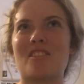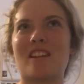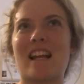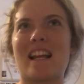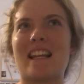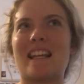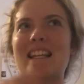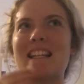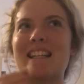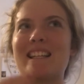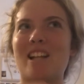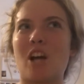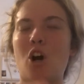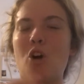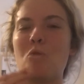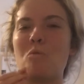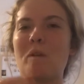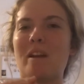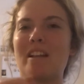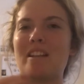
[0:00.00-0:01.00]
I cannot
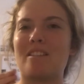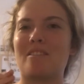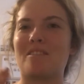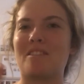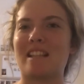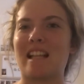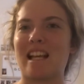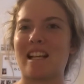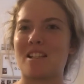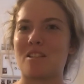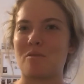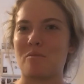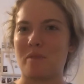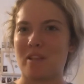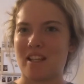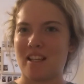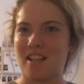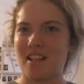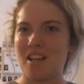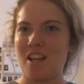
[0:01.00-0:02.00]
wait till next
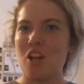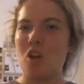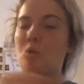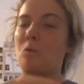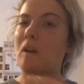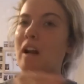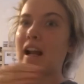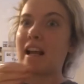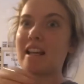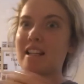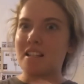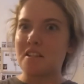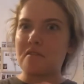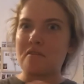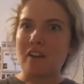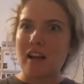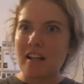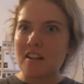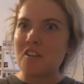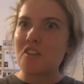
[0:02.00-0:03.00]
week when I get to
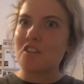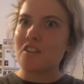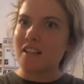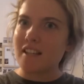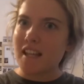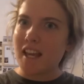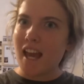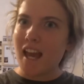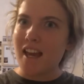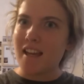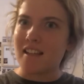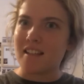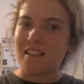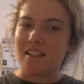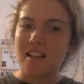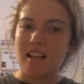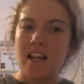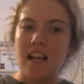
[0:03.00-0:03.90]
find her again.